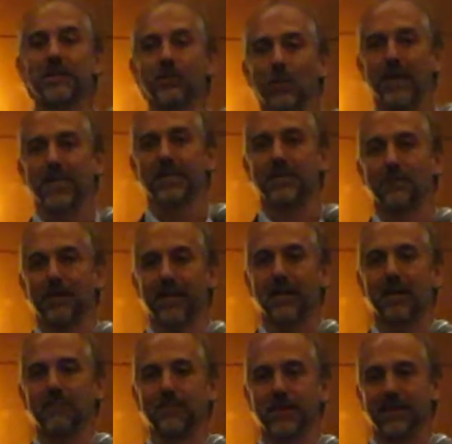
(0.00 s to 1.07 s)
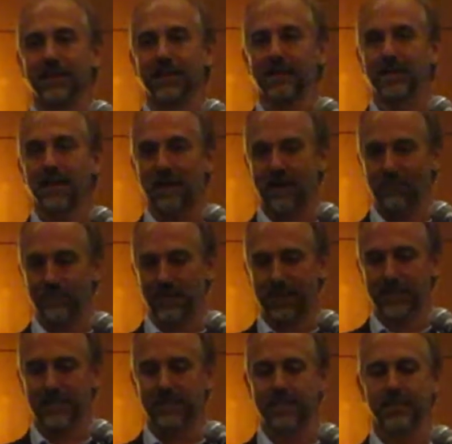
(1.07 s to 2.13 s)
in ways that may not be
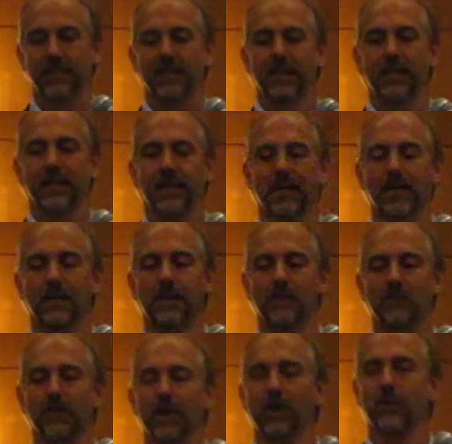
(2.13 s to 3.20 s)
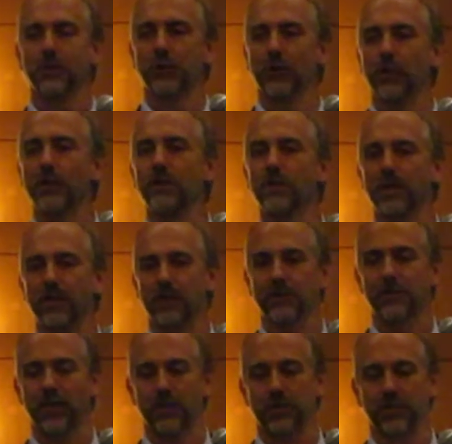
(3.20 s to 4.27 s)
obvious. But I'll show you the
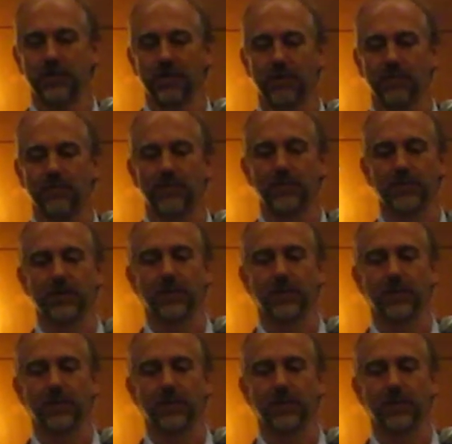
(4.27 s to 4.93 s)
intersection of those